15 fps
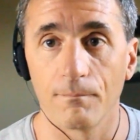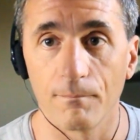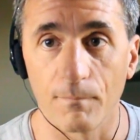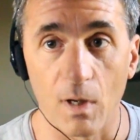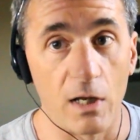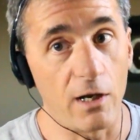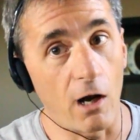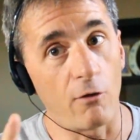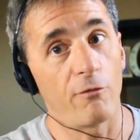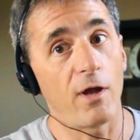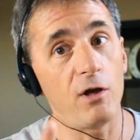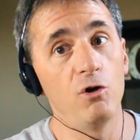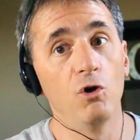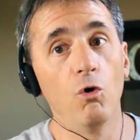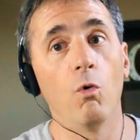Now, they
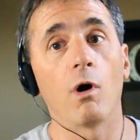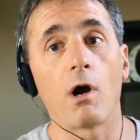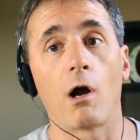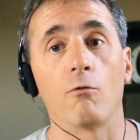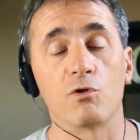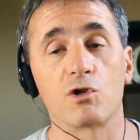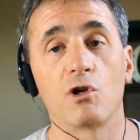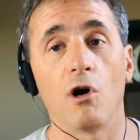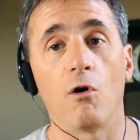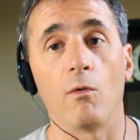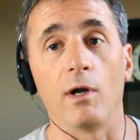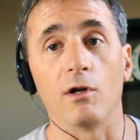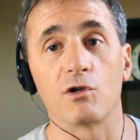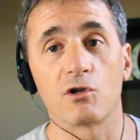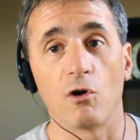knew where I was
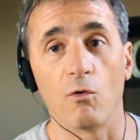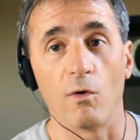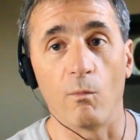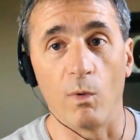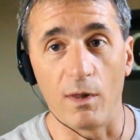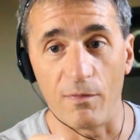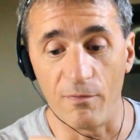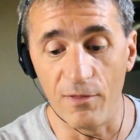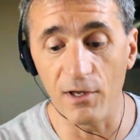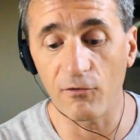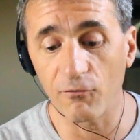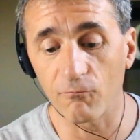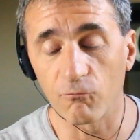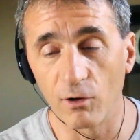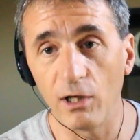going, so with
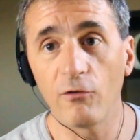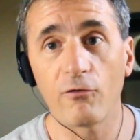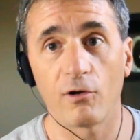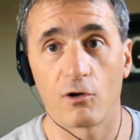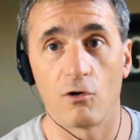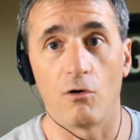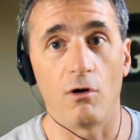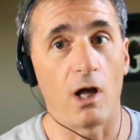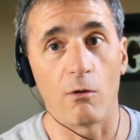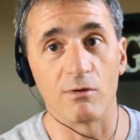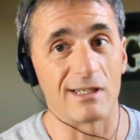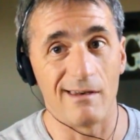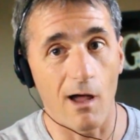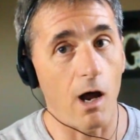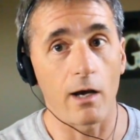this recent call, I was
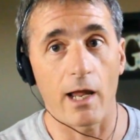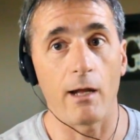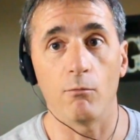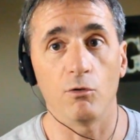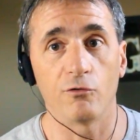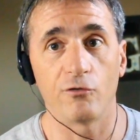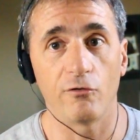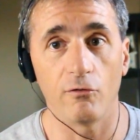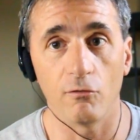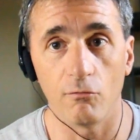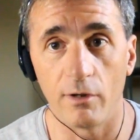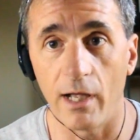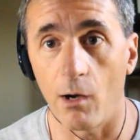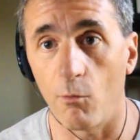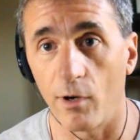not able to
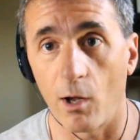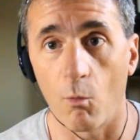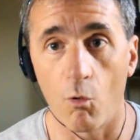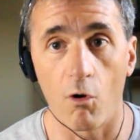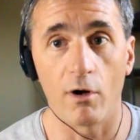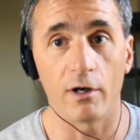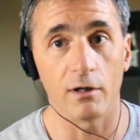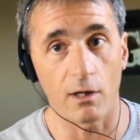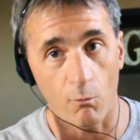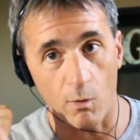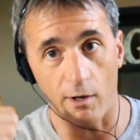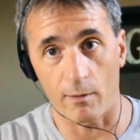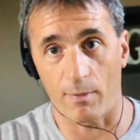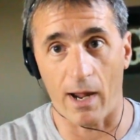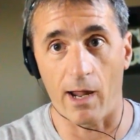get what I wanted. They wound
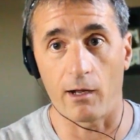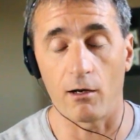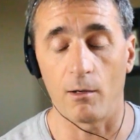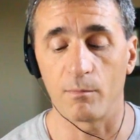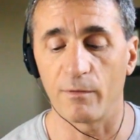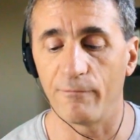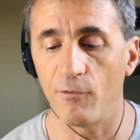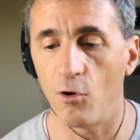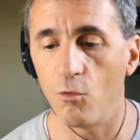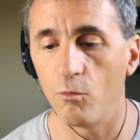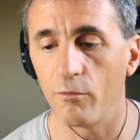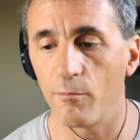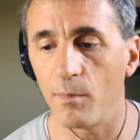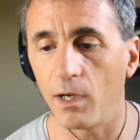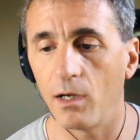up hanging up the phone with
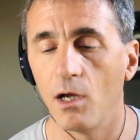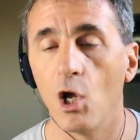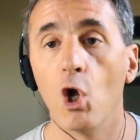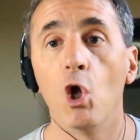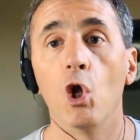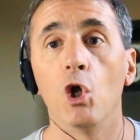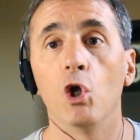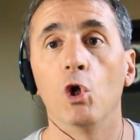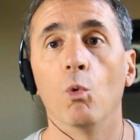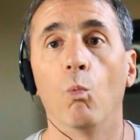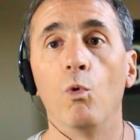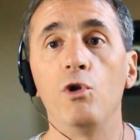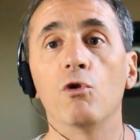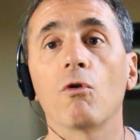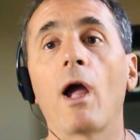me.
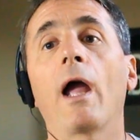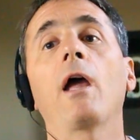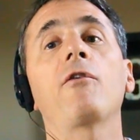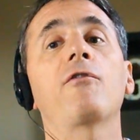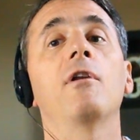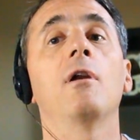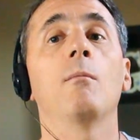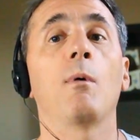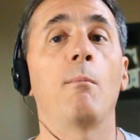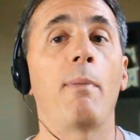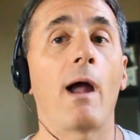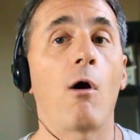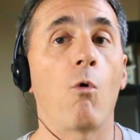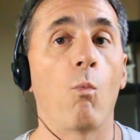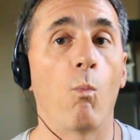When you're asking them
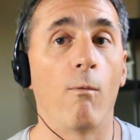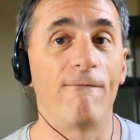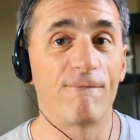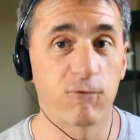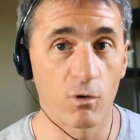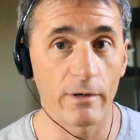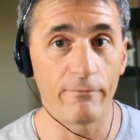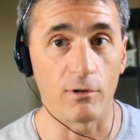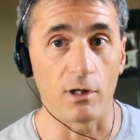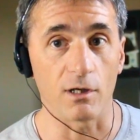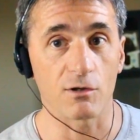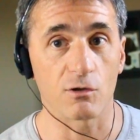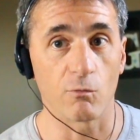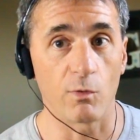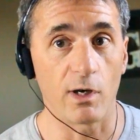about
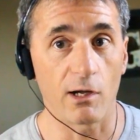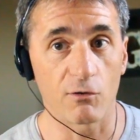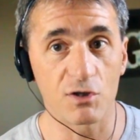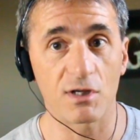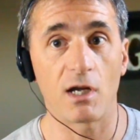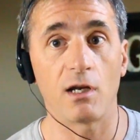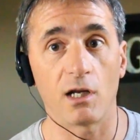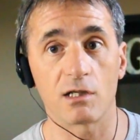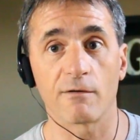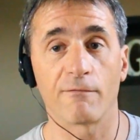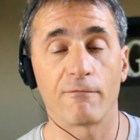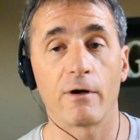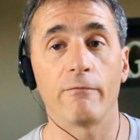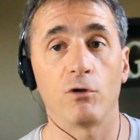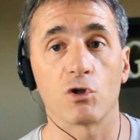frivolous, when they're saying it's a
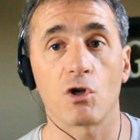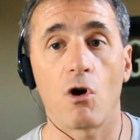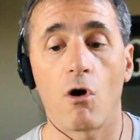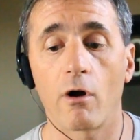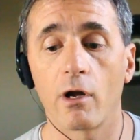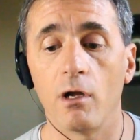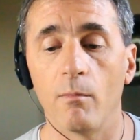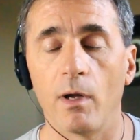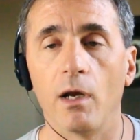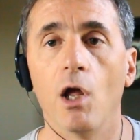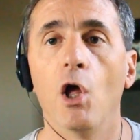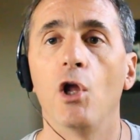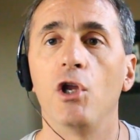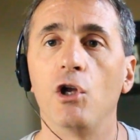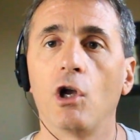frivolous argument,
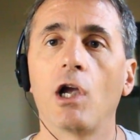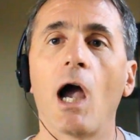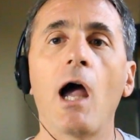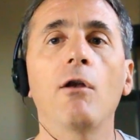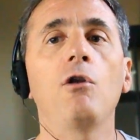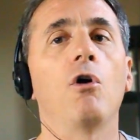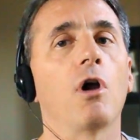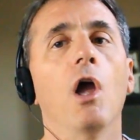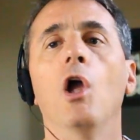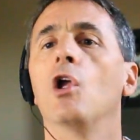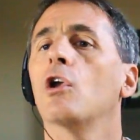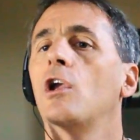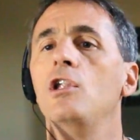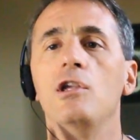look, can you